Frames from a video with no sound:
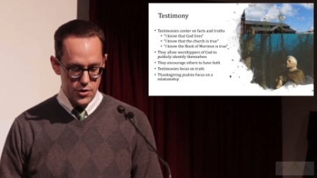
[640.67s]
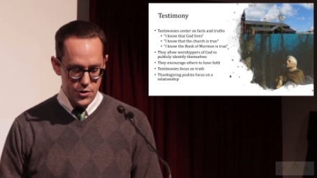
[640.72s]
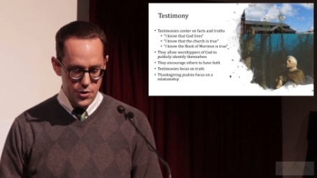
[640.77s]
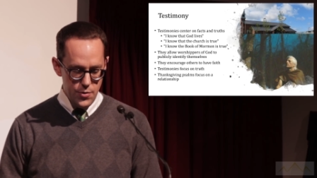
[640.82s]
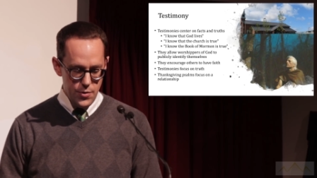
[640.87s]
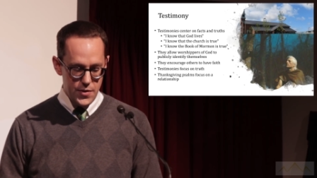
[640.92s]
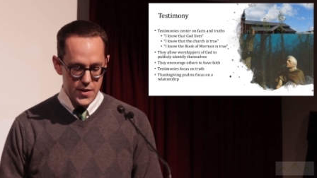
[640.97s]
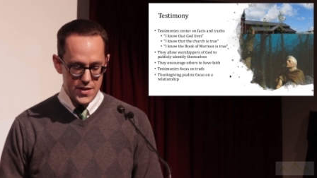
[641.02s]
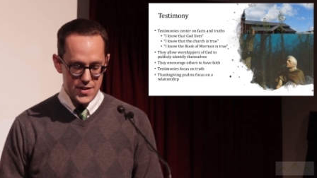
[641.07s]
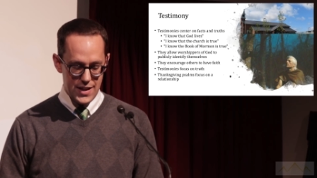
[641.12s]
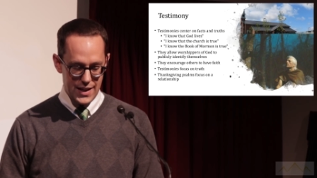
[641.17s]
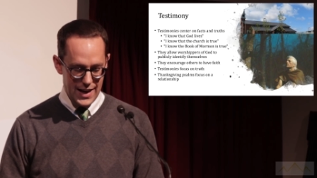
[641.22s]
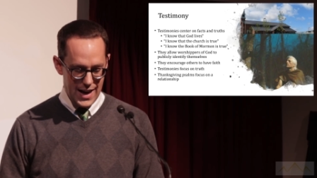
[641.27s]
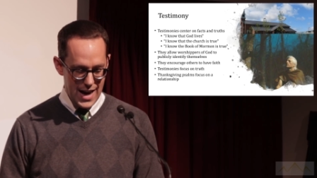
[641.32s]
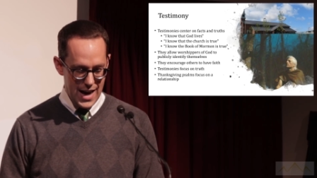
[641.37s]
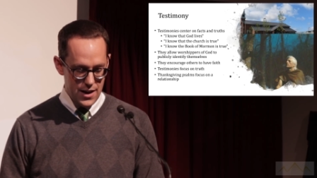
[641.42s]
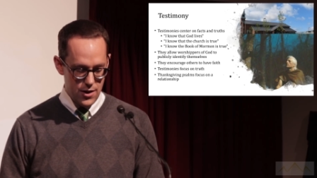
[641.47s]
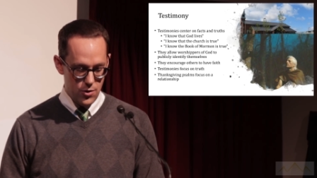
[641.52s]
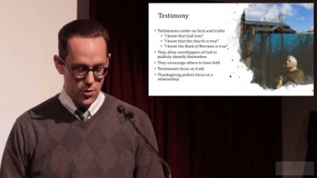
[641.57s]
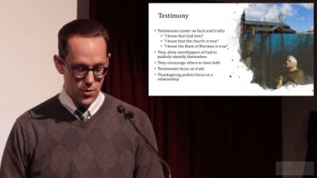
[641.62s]
Truth as a
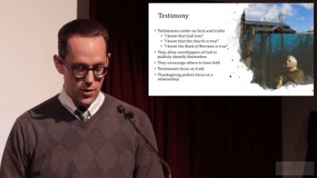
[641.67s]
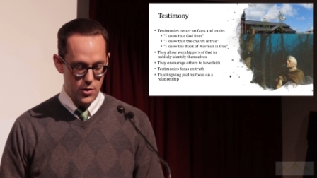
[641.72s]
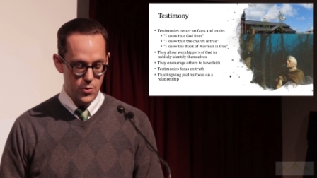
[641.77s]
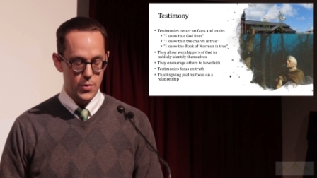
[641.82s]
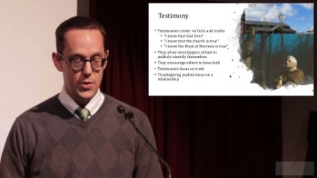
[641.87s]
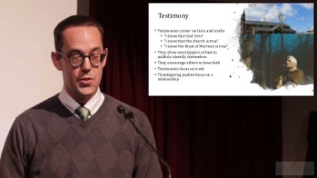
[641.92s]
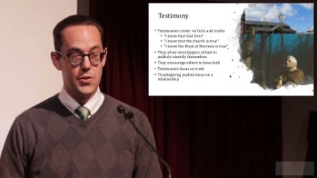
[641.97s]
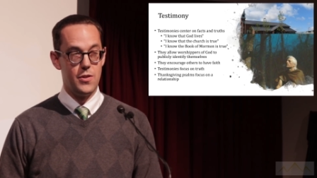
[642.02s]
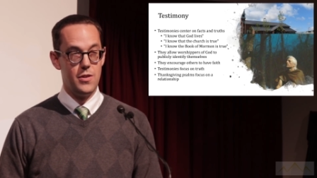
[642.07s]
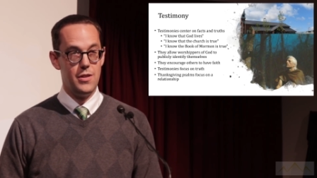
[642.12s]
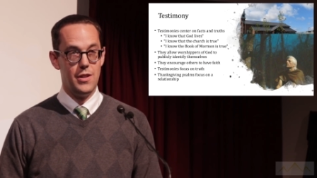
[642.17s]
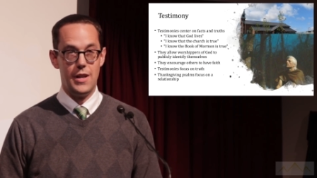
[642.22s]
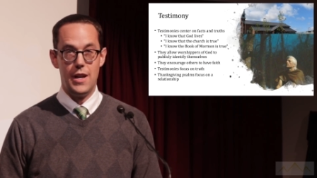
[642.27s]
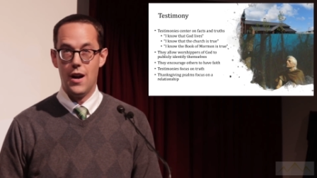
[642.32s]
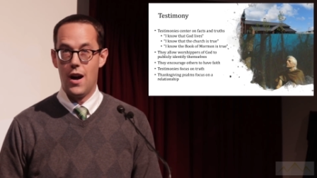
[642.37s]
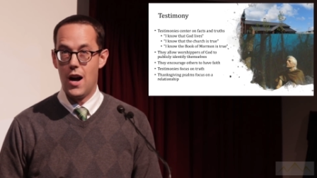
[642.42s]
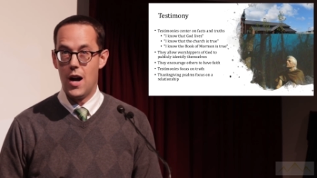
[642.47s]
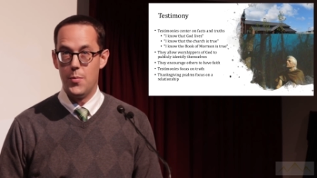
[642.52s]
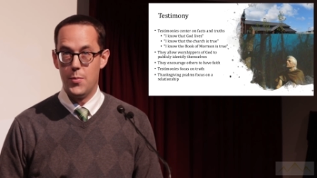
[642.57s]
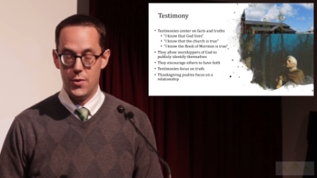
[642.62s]
category was
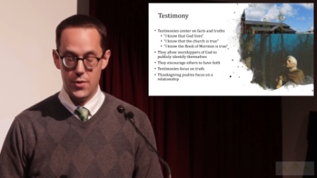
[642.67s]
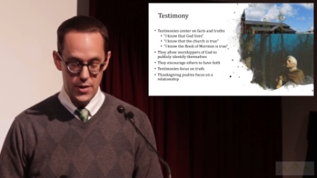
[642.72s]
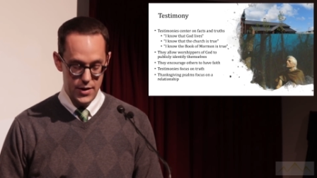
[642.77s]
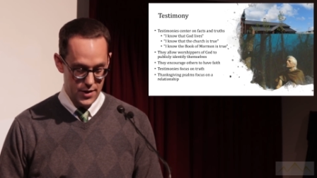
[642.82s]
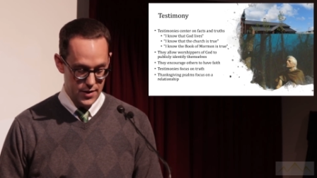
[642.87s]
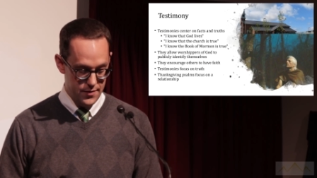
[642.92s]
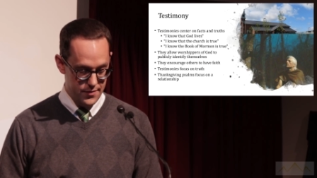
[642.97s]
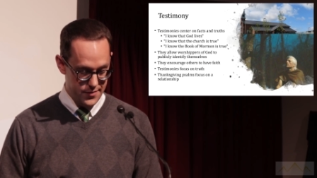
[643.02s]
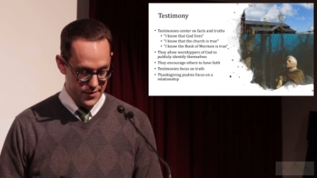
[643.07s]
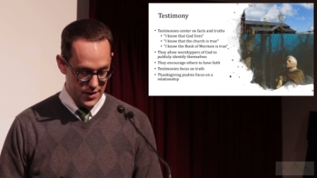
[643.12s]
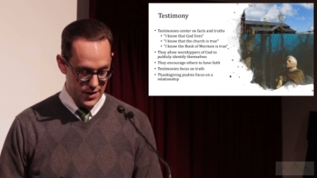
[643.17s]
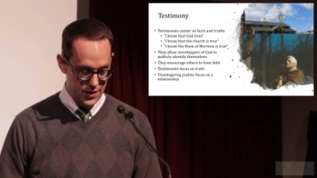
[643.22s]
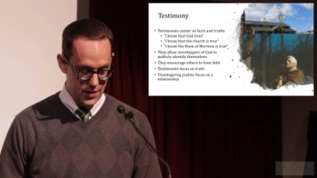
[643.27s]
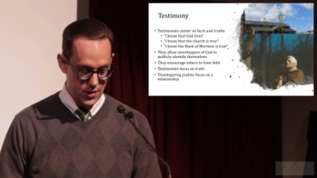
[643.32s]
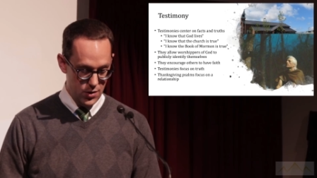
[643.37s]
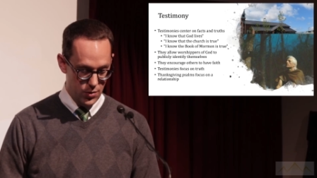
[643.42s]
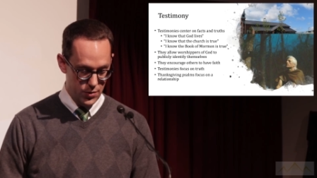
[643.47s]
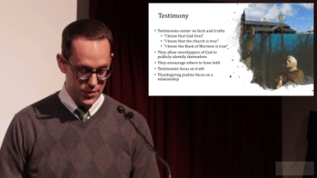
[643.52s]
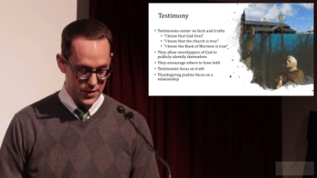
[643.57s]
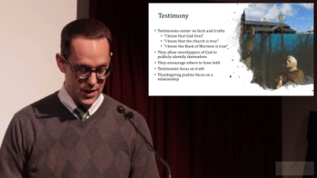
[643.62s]
certainly operative
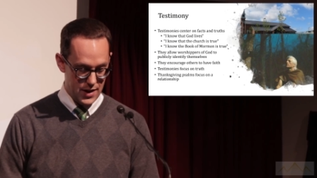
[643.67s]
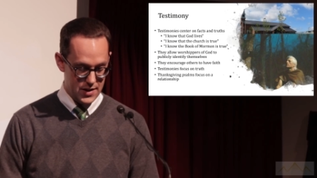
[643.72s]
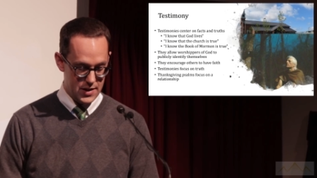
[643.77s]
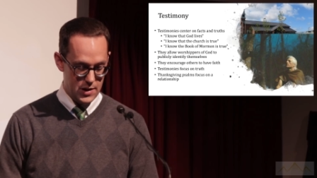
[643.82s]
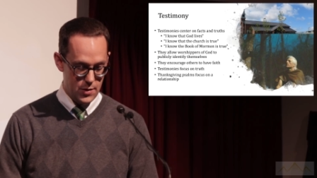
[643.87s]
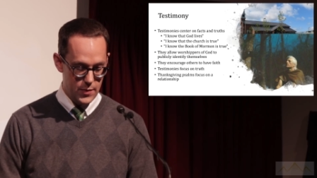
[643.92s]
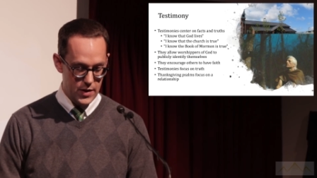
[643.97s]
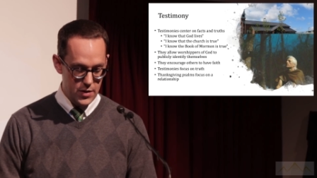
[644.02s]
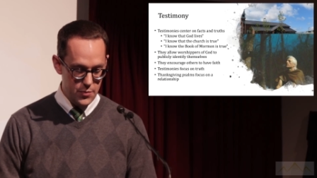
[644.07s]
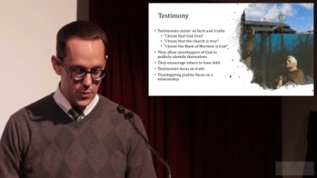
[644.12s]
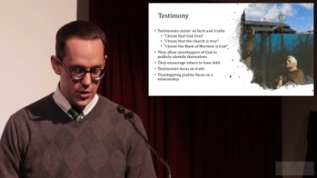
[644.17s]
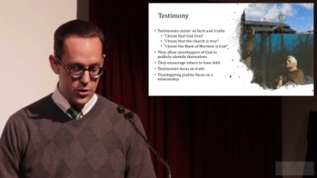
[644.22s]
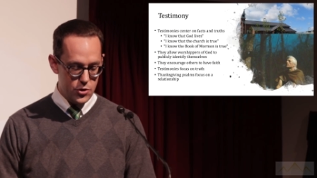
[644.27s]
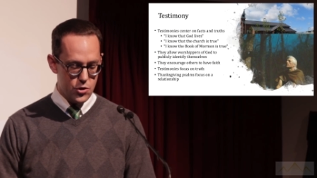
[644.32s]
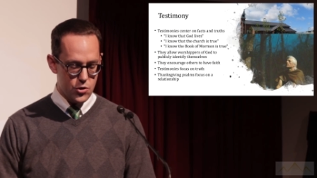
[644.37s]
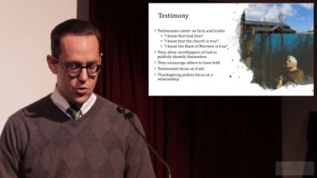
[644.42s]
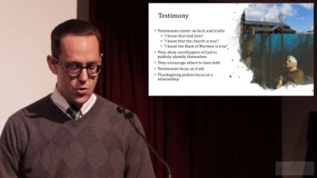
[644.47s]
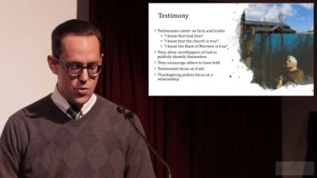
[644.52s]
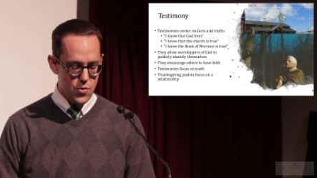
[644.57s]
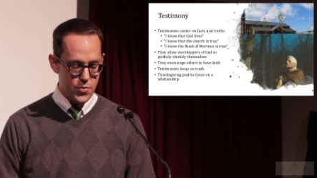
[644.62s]
in the Old Testament,
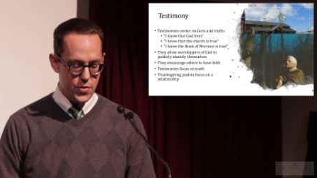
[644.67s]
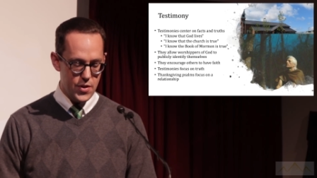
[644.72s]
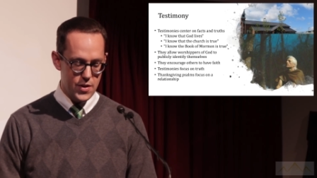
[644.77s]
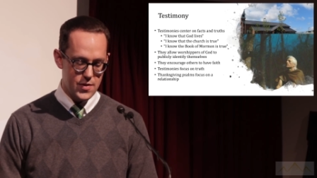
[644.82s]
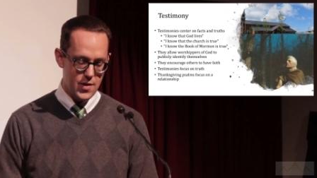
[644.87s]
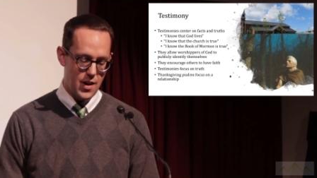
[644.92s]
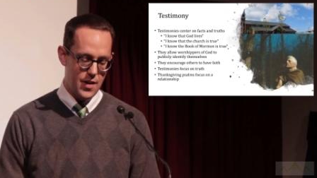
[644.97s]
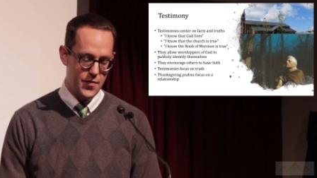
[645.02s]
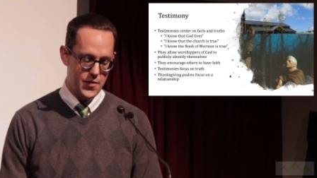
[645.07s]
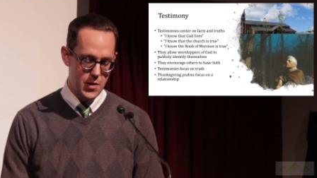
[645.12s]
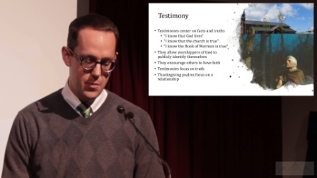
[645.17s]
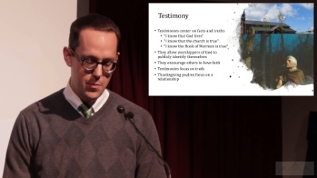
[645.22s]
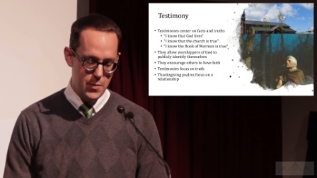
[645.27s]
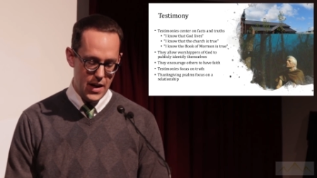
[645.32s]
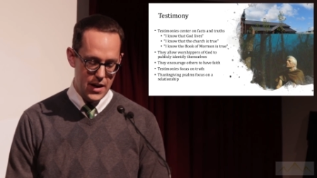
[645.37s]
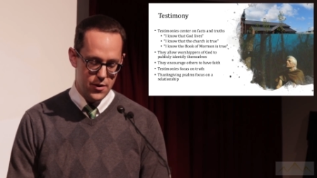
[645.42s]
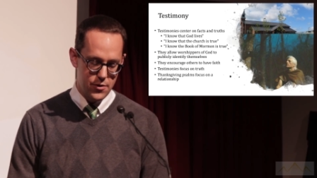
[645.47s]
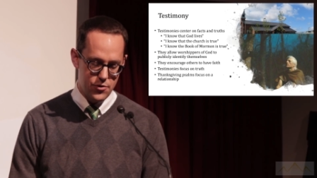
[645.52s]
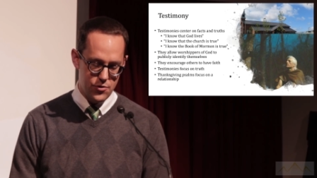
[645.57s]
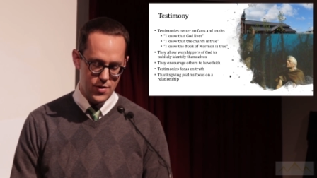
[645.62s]
but truth is often
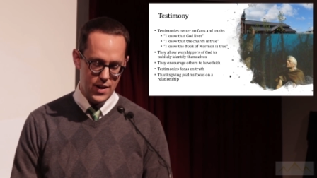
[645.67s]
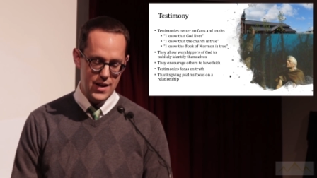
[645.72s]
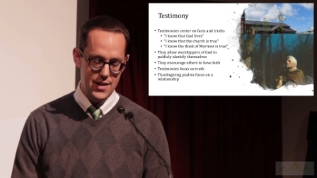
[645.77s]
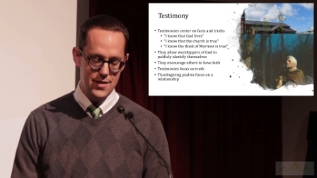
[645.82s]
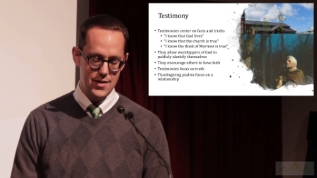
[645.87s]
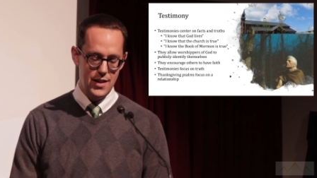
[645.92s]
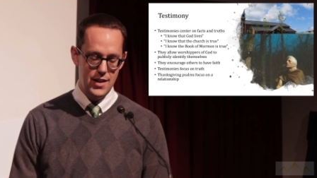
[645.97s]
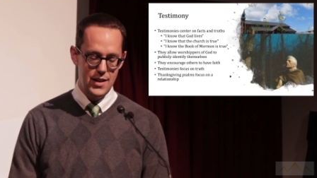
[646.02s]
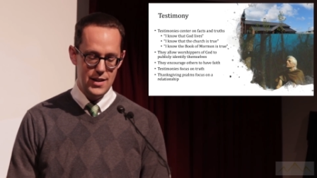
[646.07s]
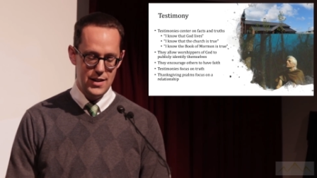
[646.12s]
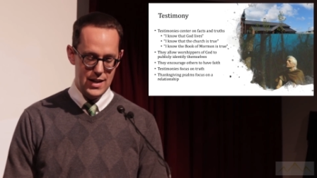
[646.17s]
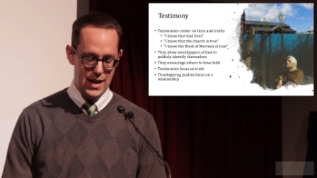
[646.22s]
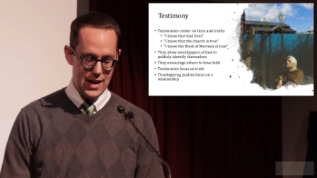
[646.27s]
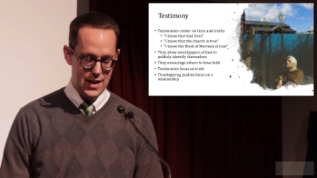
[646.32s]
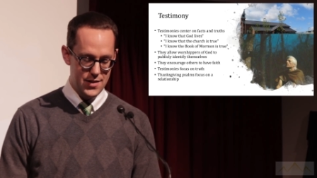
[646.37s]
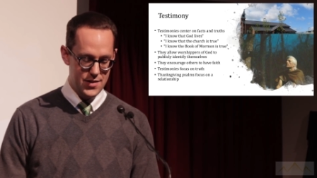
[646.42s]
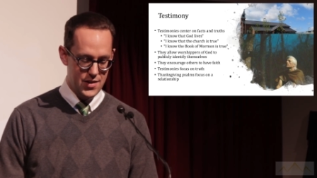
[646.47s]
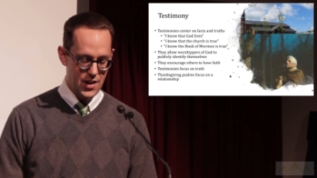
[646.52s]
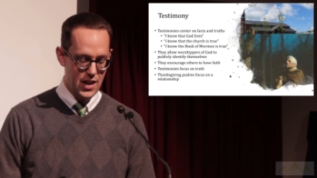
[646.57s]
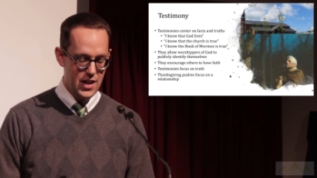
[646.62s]
better translated
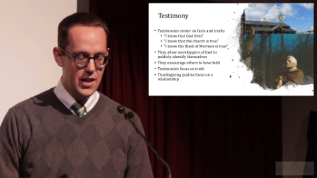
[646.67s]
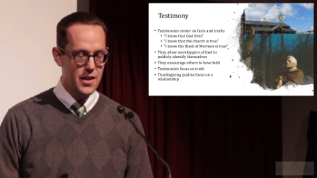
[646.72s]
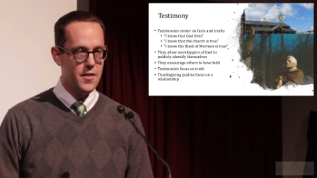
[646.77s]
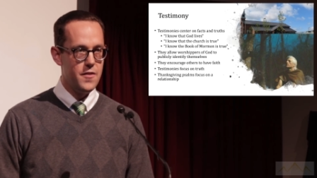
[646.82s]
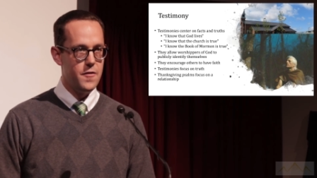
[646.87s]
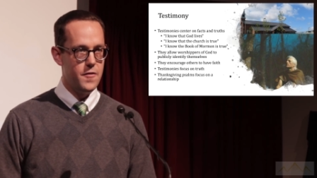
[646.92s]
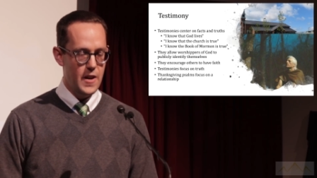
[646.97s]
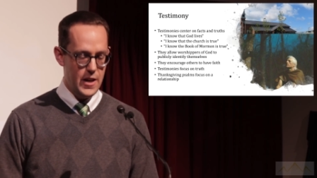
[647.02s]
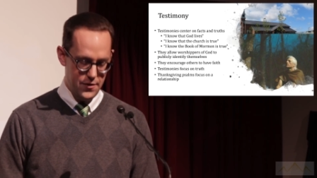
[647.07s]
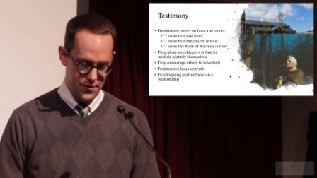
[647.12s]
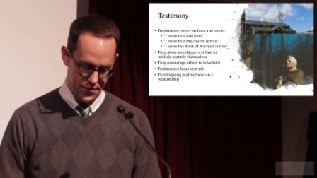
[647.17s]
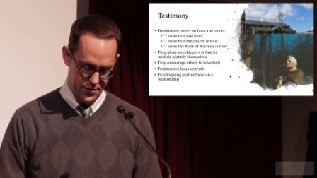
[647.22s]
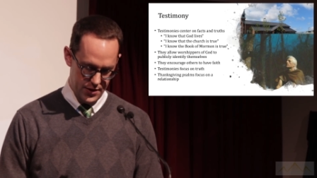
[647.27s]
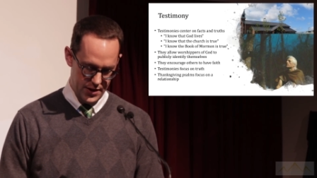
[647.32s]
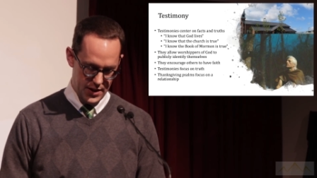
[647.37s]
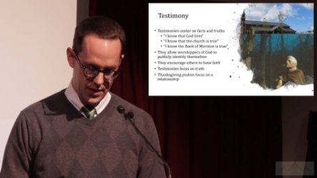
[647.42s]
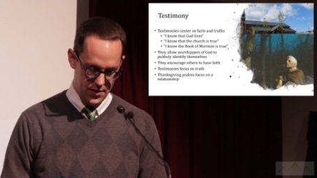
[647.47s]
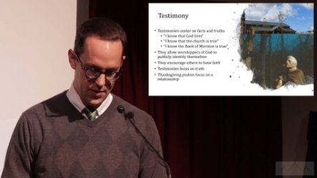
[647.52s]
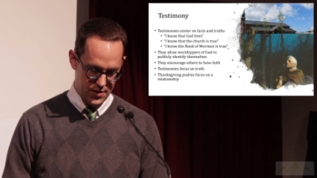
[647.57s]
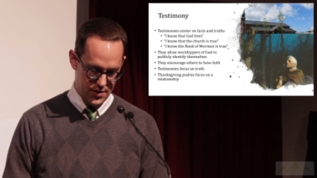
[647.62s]
as
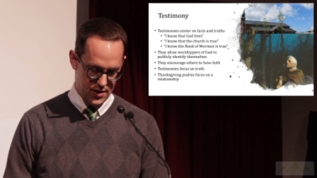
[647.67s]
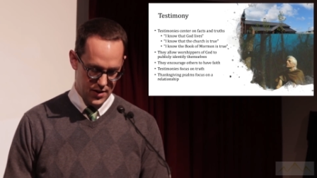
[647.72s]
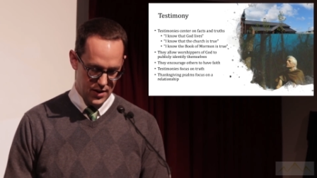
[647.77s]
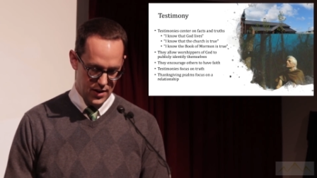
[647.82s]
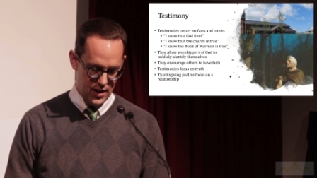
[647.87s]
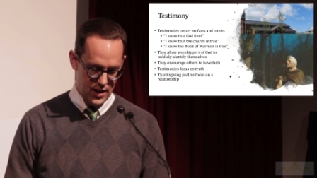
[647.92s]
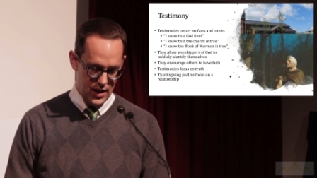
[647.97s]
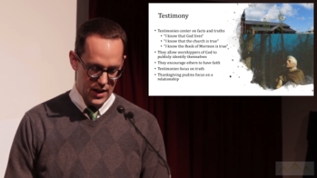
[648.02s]
faithfulness.